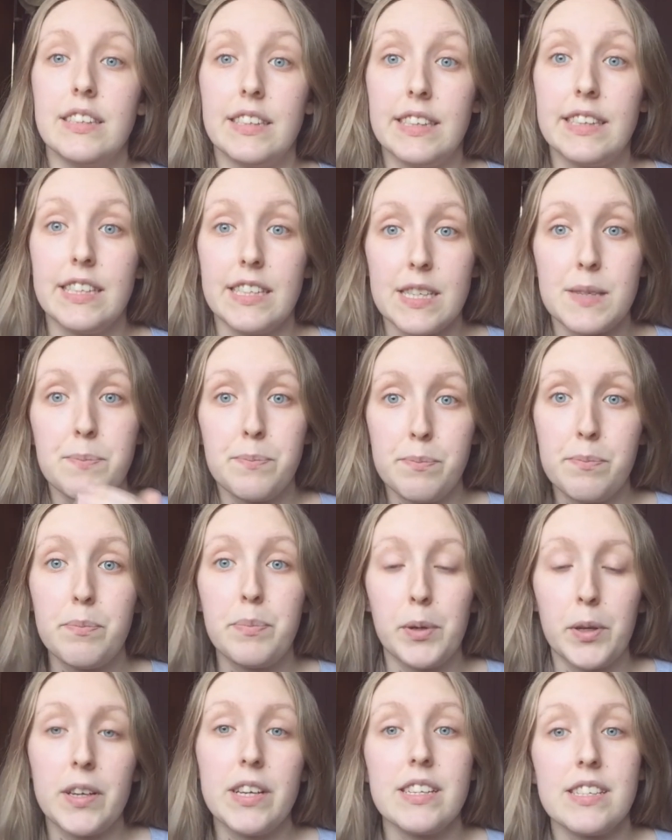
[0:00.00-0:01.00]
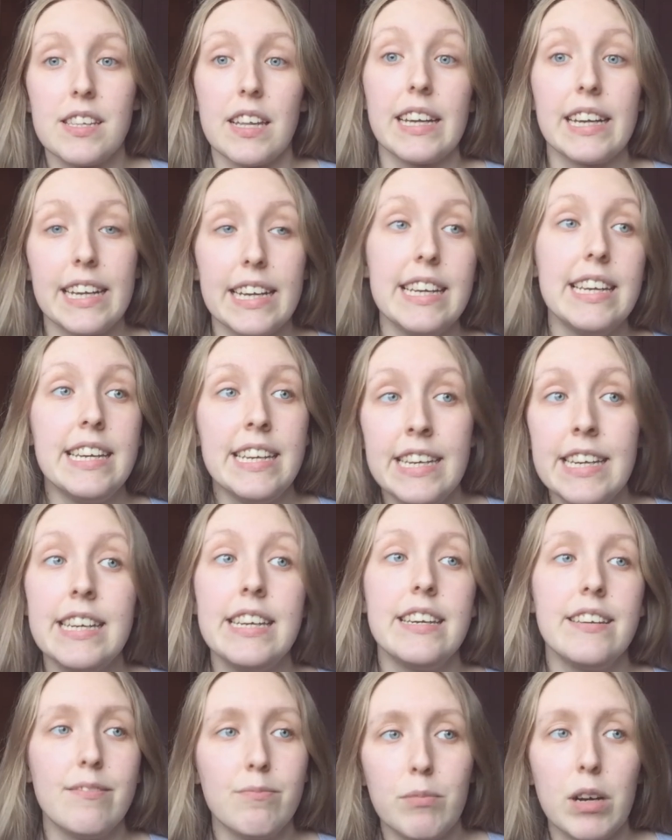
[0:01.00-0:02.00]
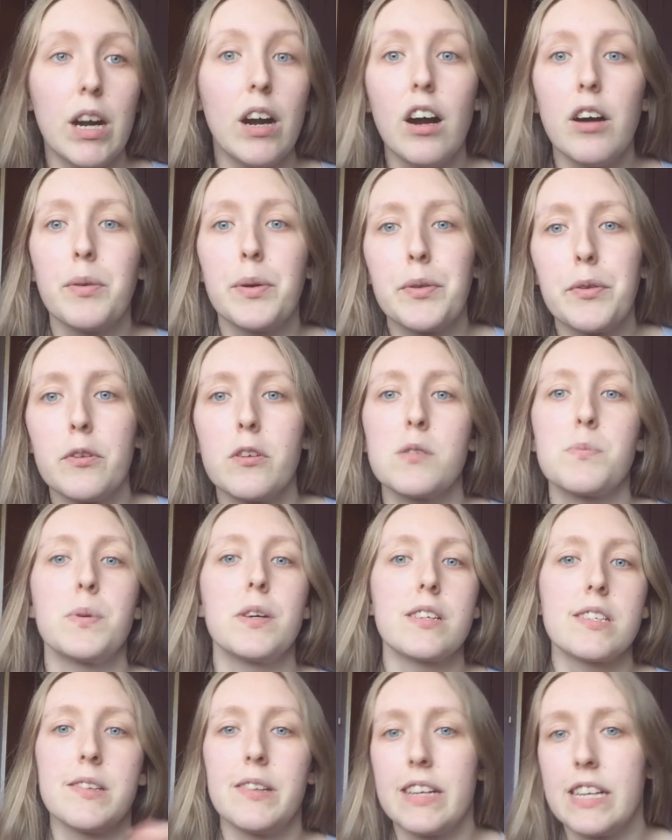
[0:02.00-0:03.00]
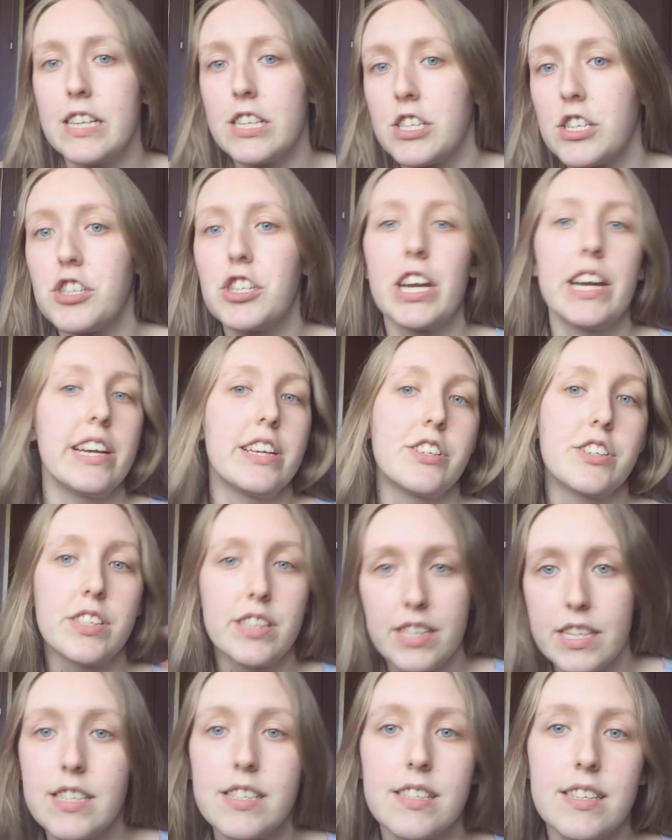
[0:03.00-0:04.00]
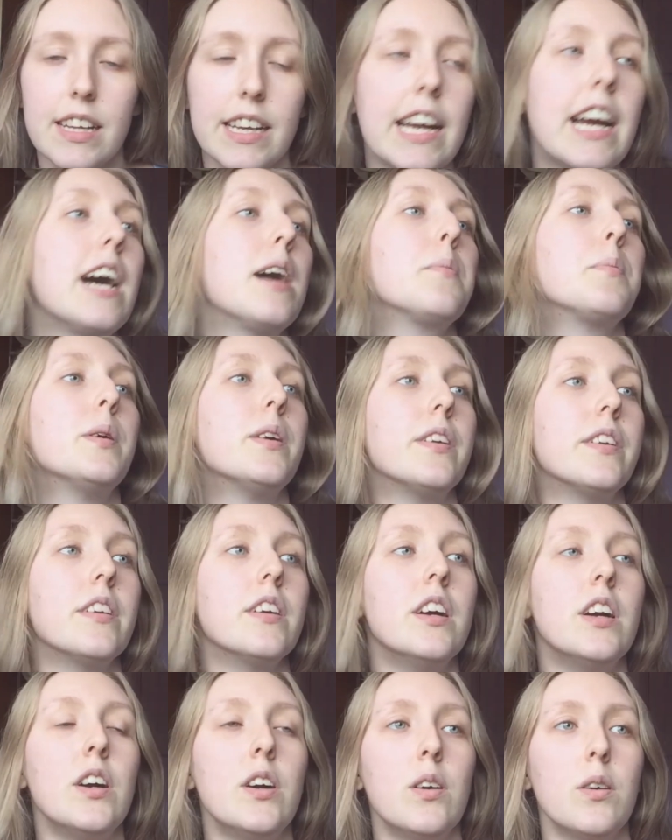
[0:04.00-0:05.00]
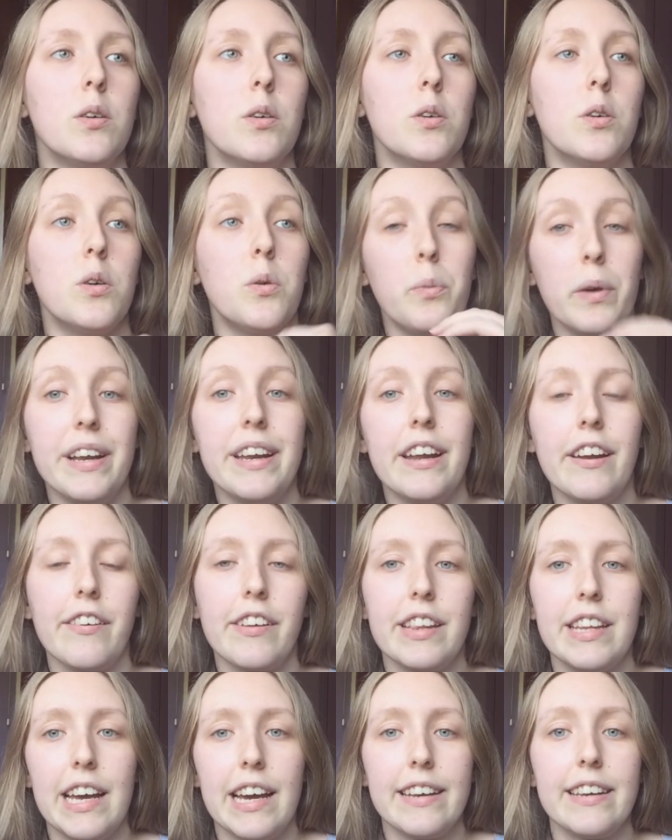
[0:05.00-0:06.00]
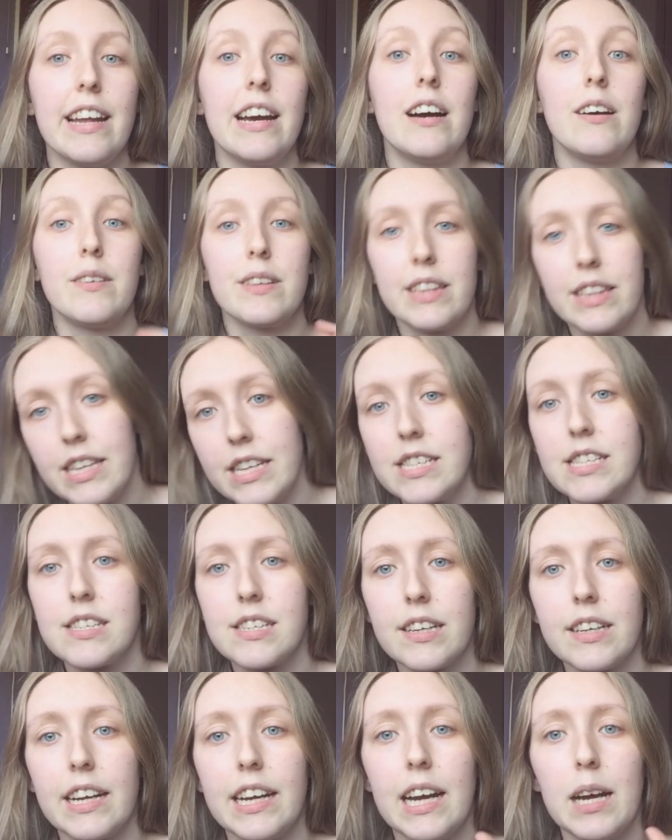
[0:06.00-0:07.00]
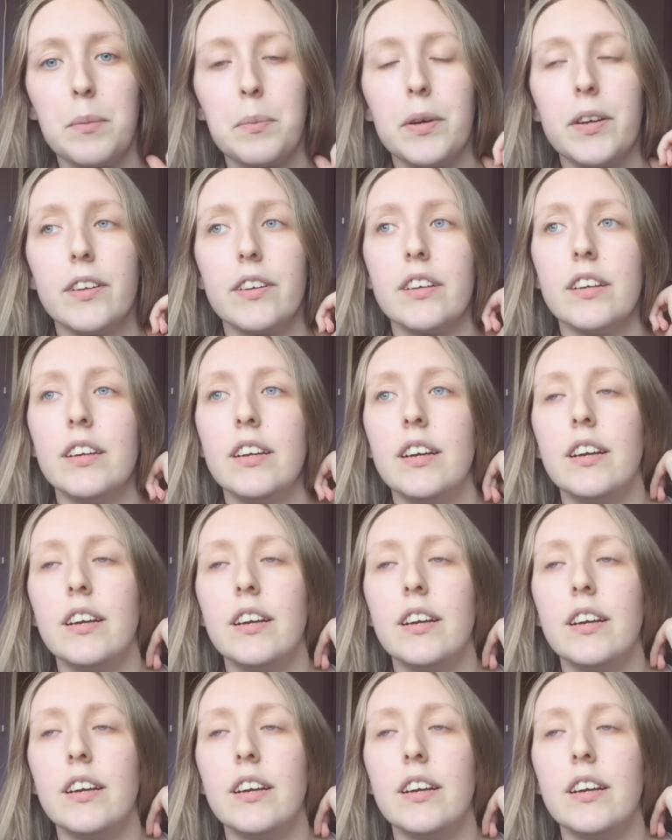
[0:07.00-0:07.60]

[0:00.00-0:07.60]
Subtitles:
this book is we're halfway through this book, something needs to change, this is going to happen, or we're nearing the end now, this is going to happen.